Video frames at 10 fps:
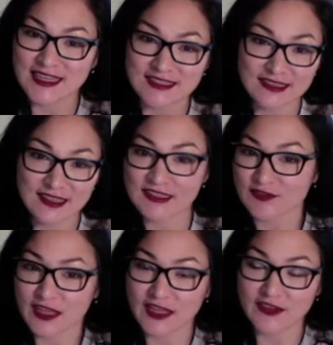a slice
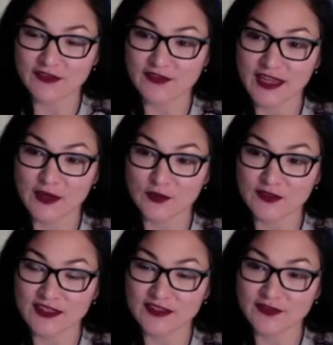of life,
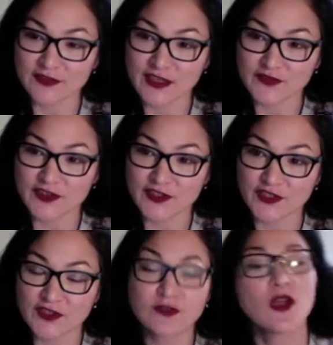counts as flash
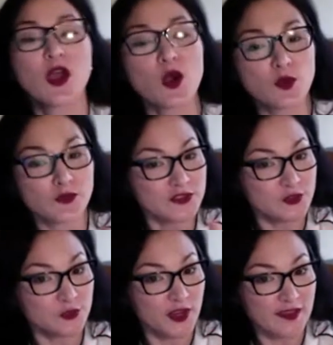fiction, whether a
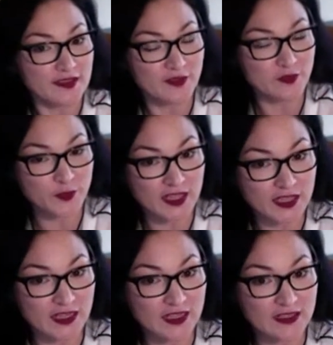story has to have a
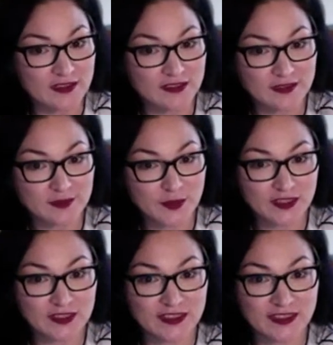beginning,
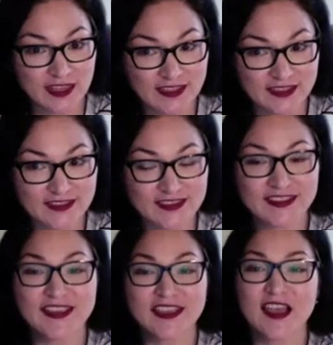middle, and end,
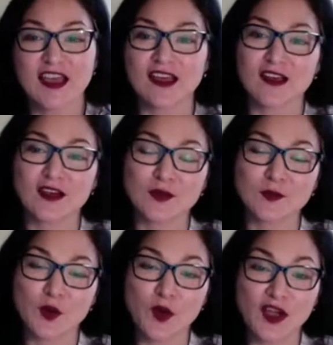
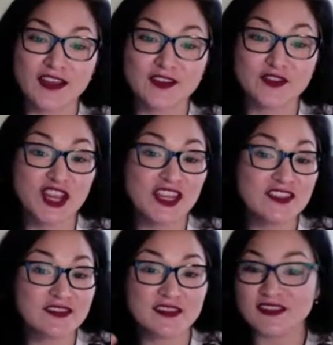what kind of
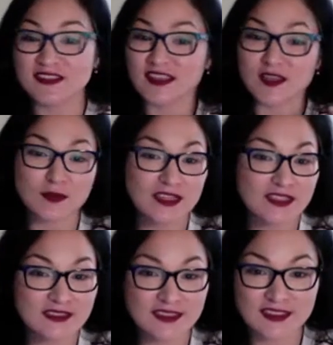changes need to take
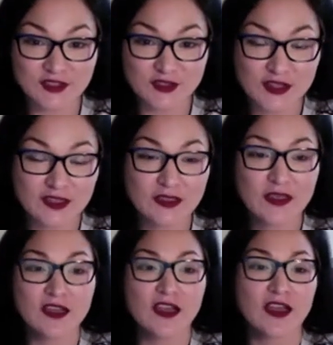place, etc.
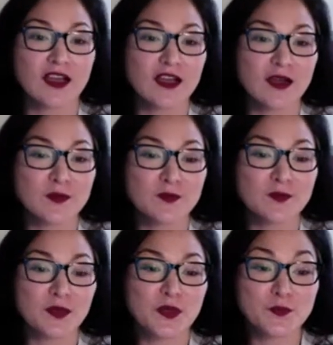
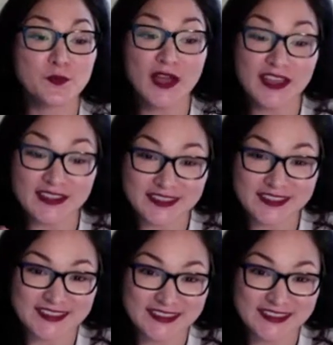But